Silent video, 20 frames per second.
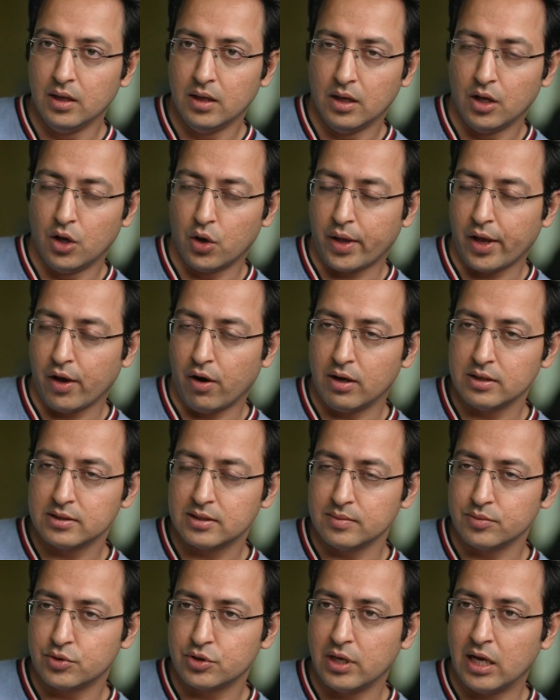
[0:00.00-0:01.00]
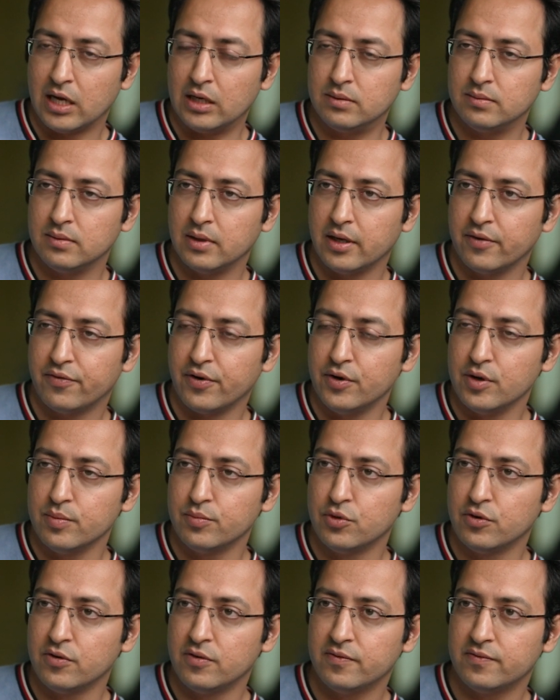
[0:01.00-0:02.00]
Okay, awesome. So now, if you were to
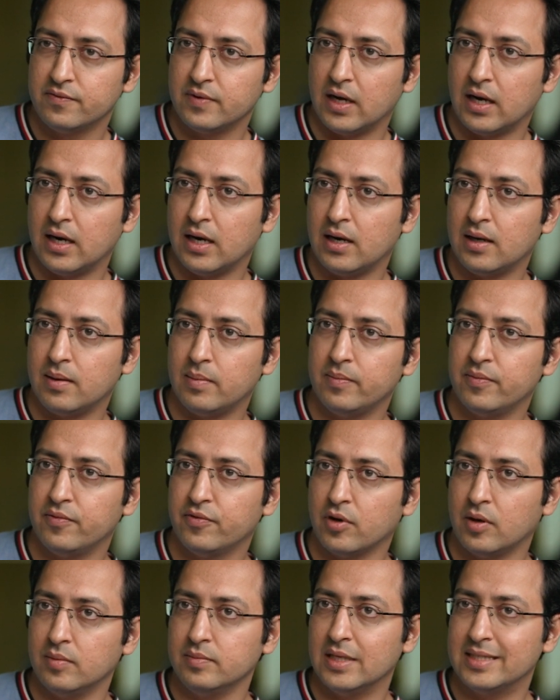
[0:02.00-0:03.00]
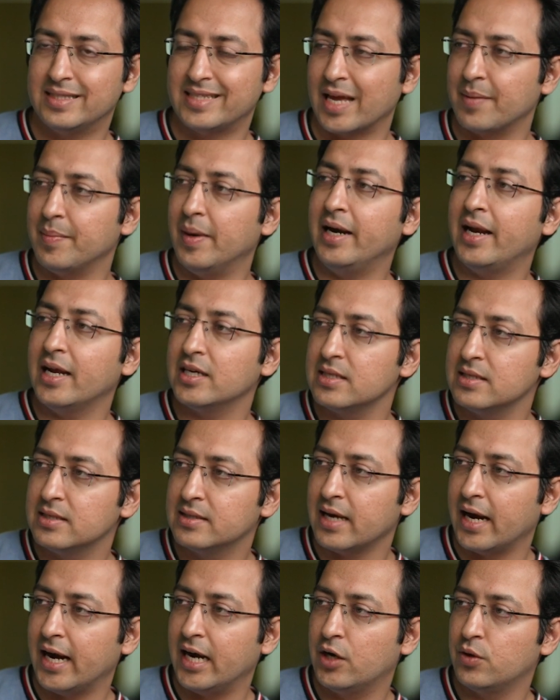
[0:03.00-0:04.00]
move from the segmentation
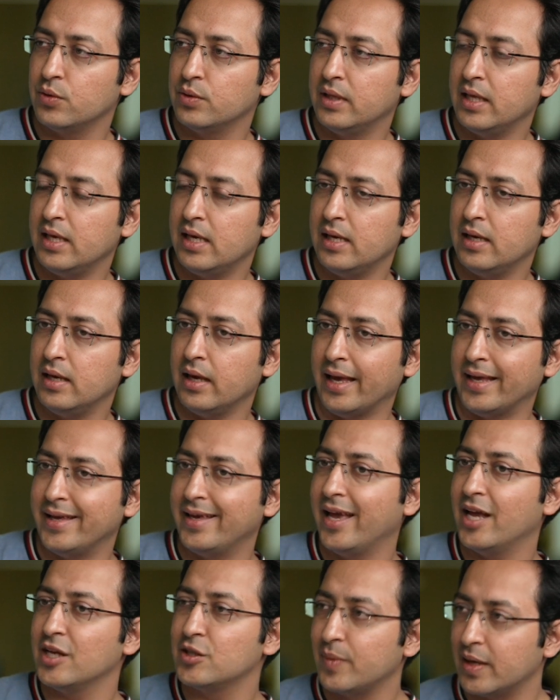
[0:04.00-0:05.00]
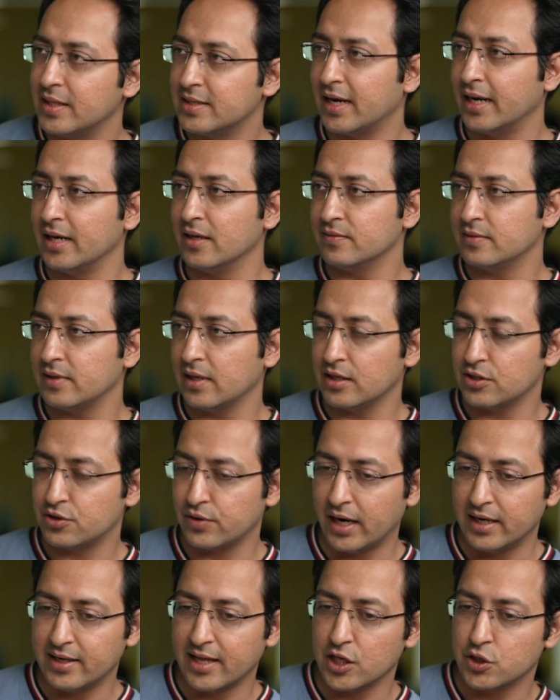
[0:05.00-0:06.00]
side to the engagement side of things,
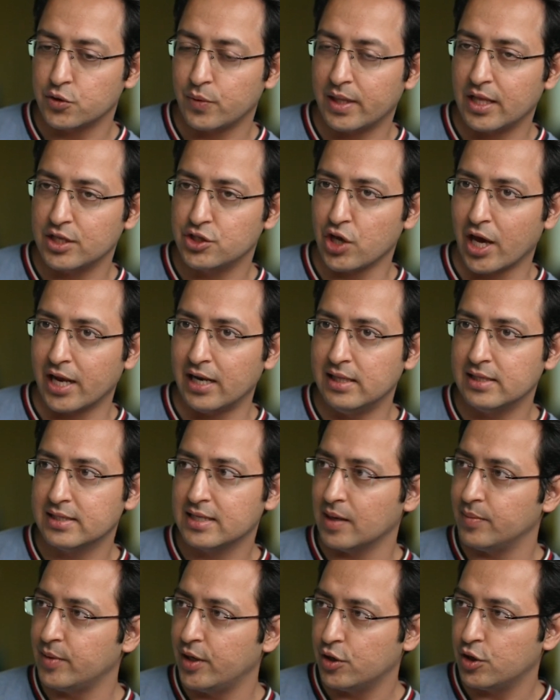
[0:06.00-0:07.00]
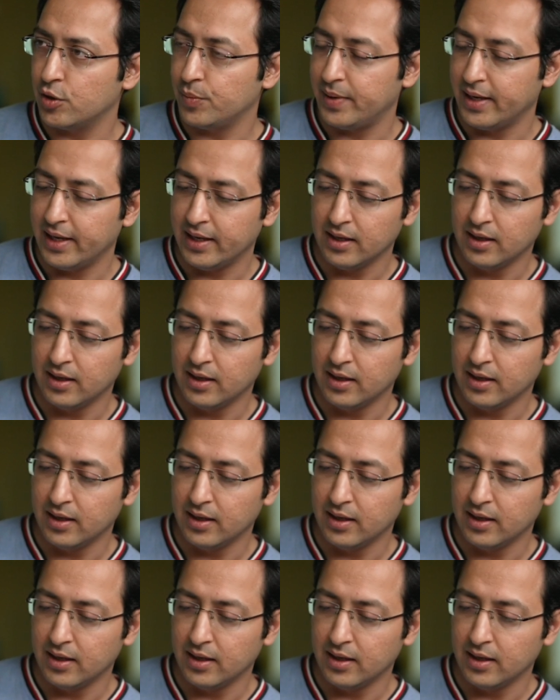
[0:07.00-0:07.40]
right? That's where the channels come into the play.